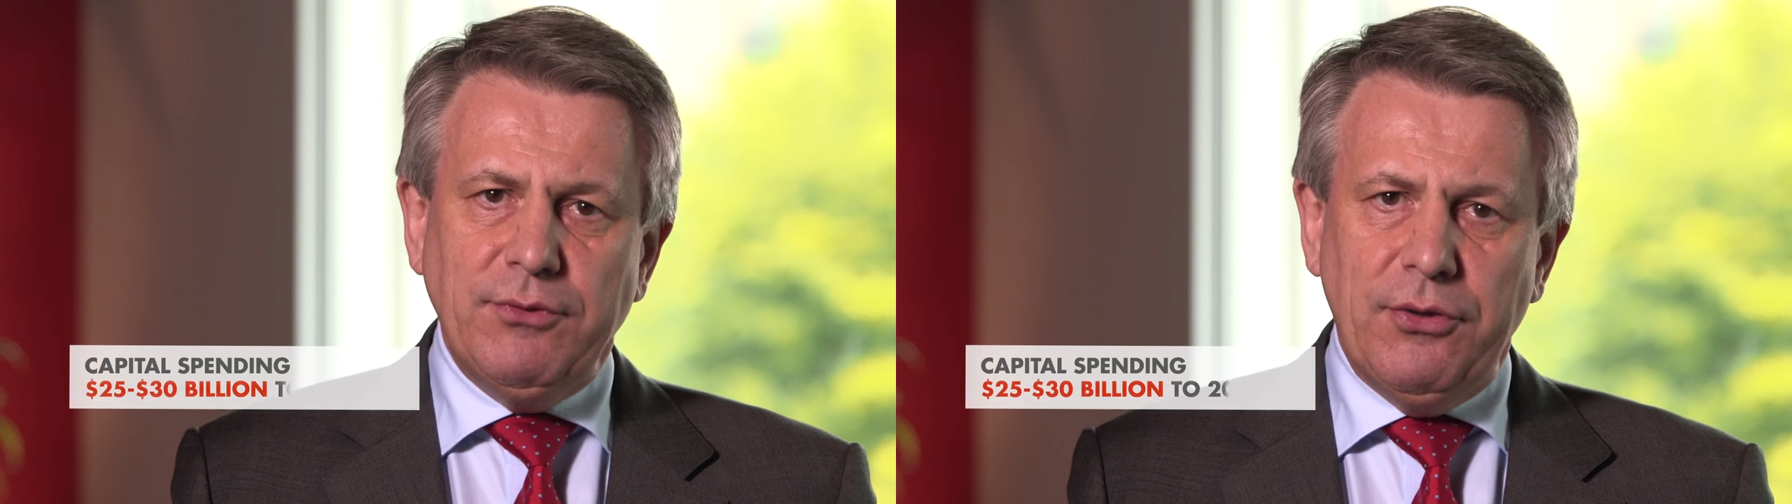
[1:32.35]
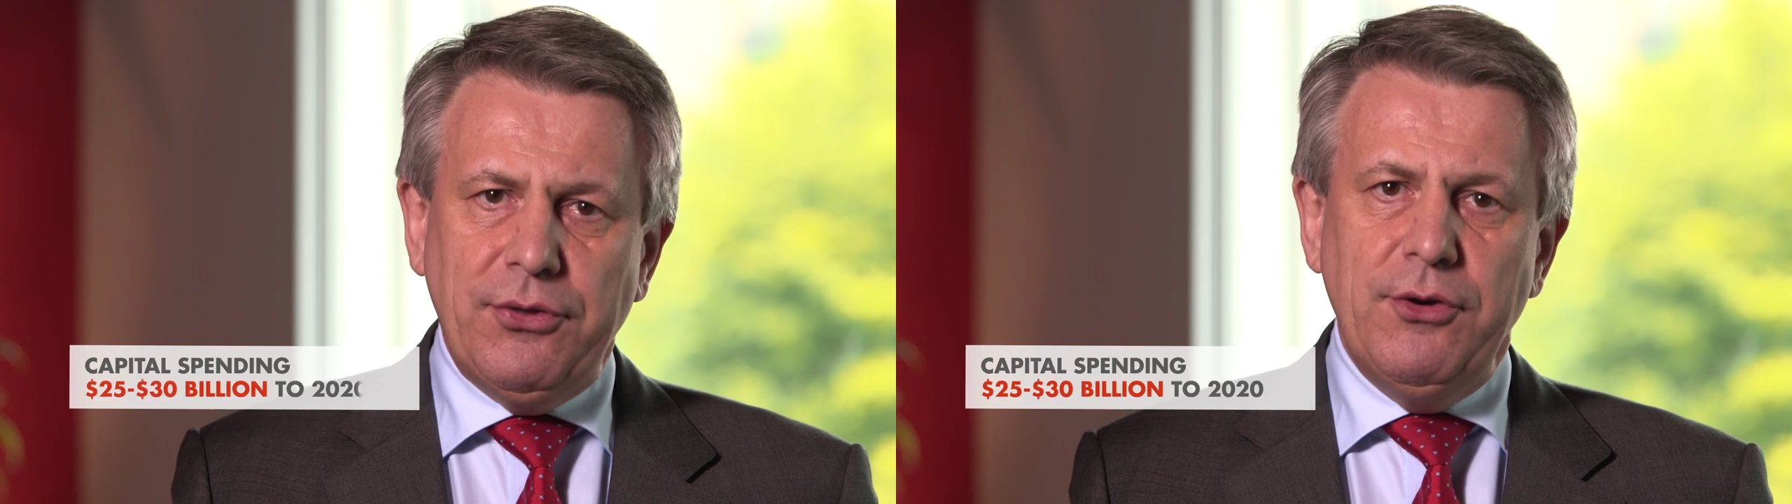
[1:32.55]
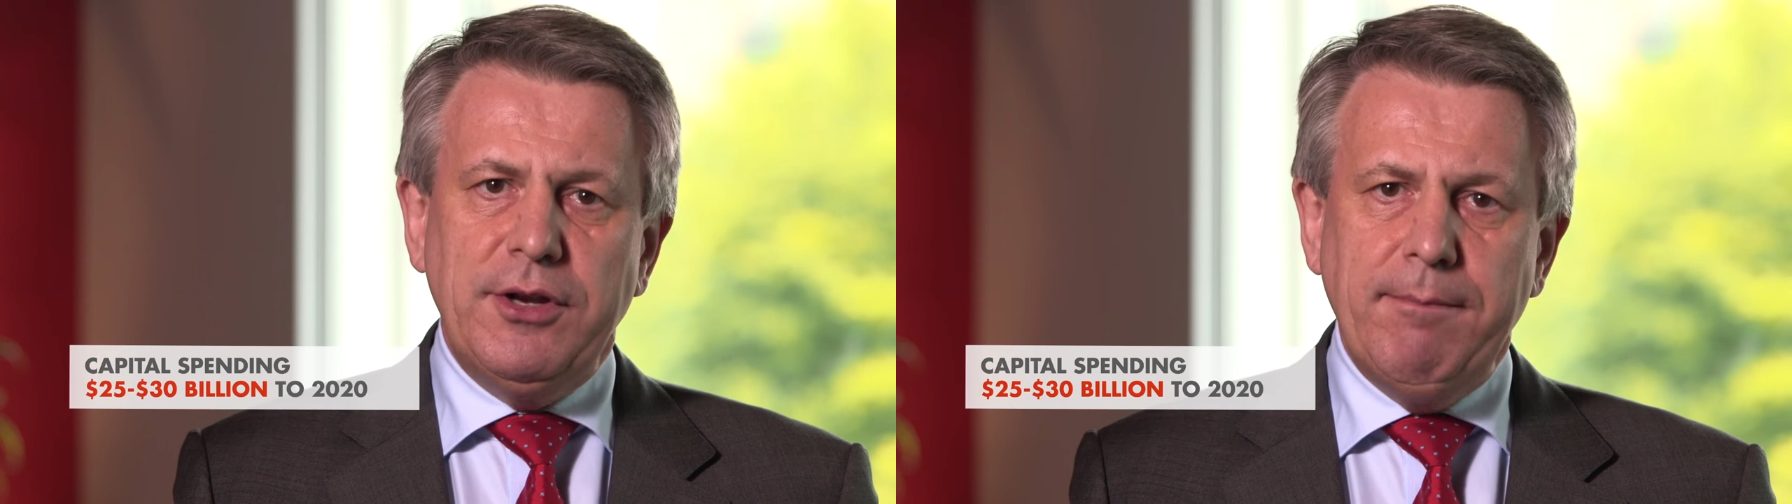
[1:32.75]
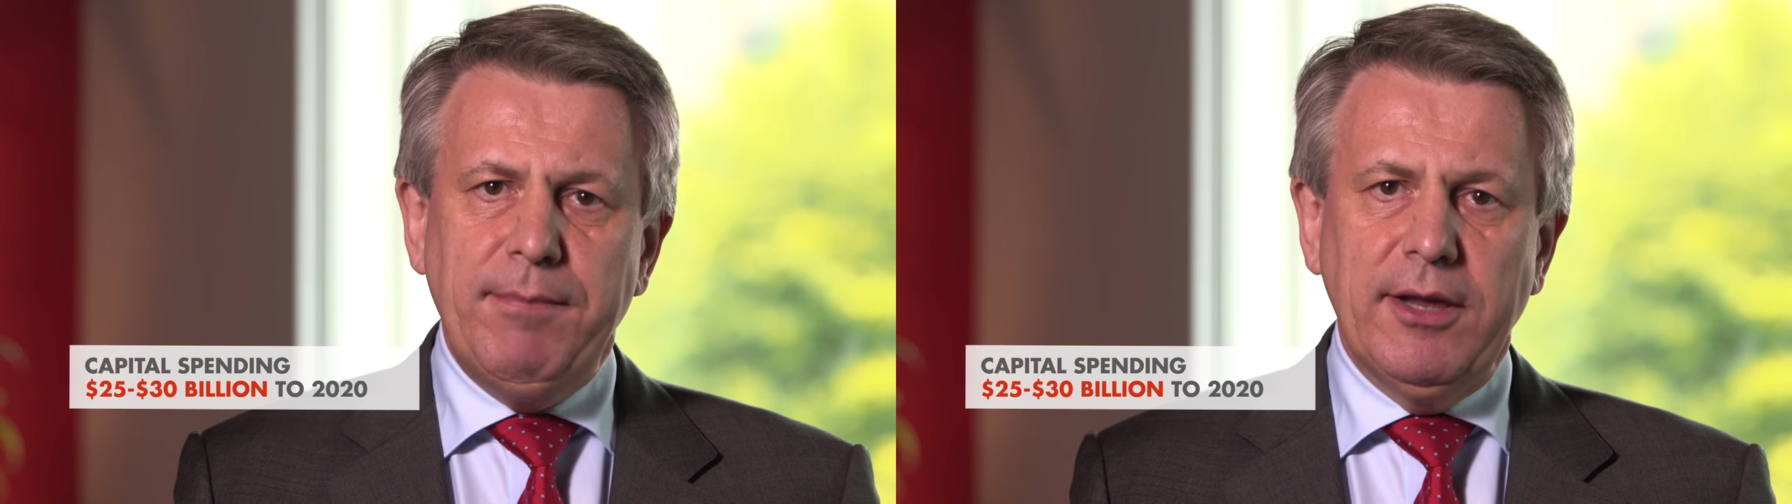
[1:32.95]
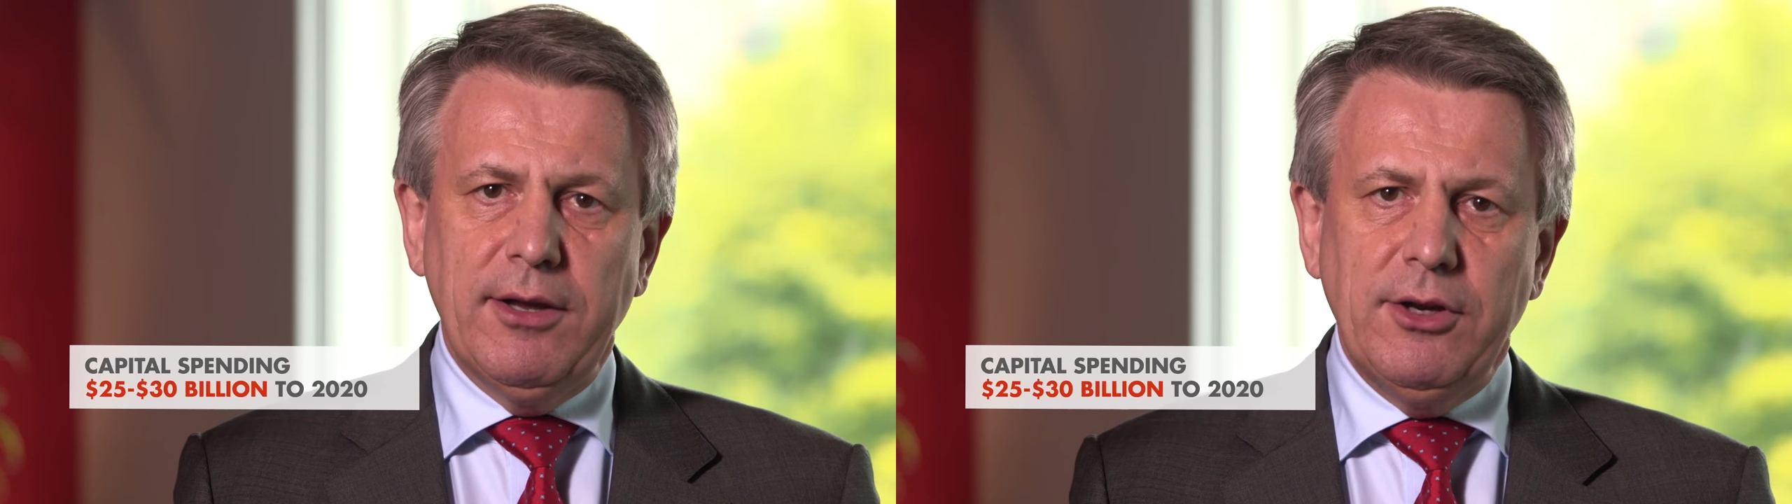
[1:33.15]
to $30
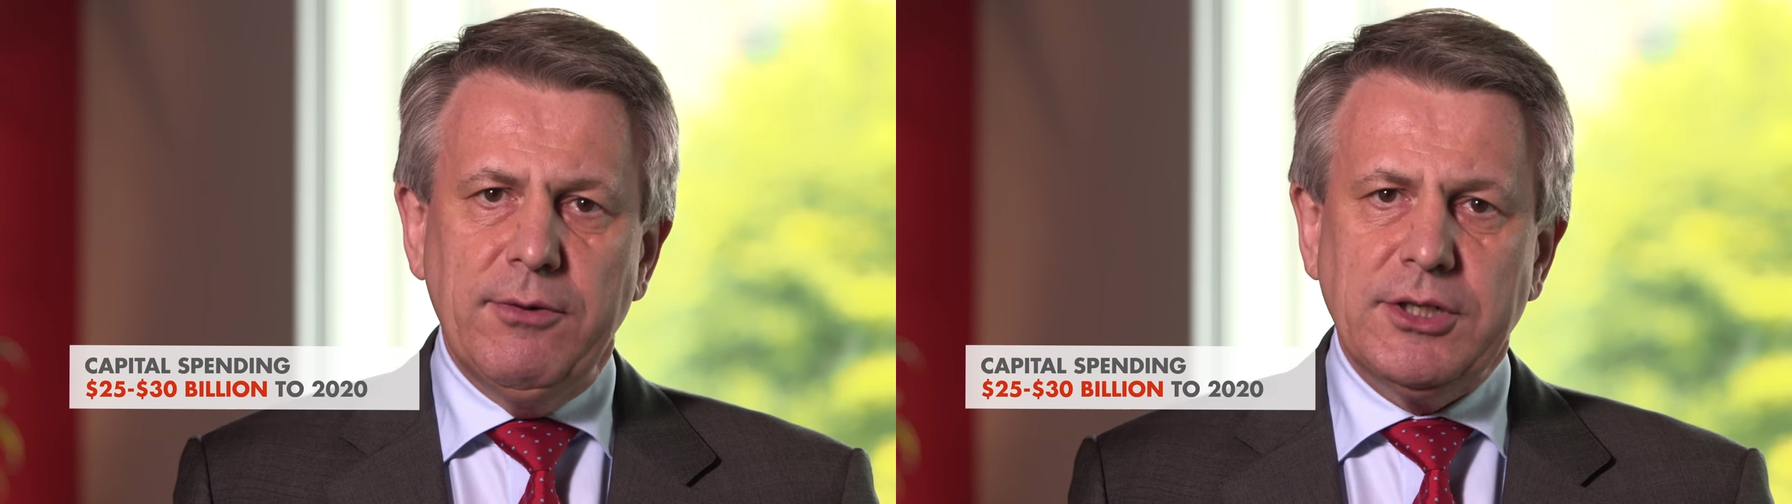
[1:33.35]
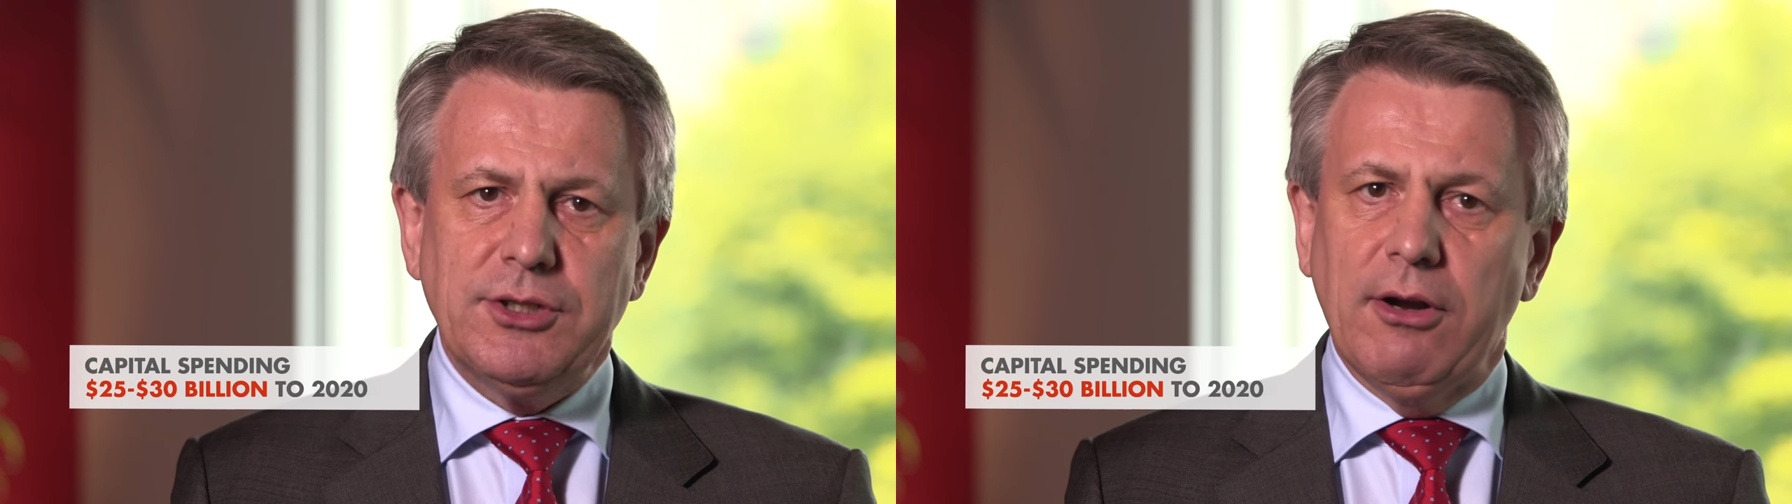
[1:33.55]
billion in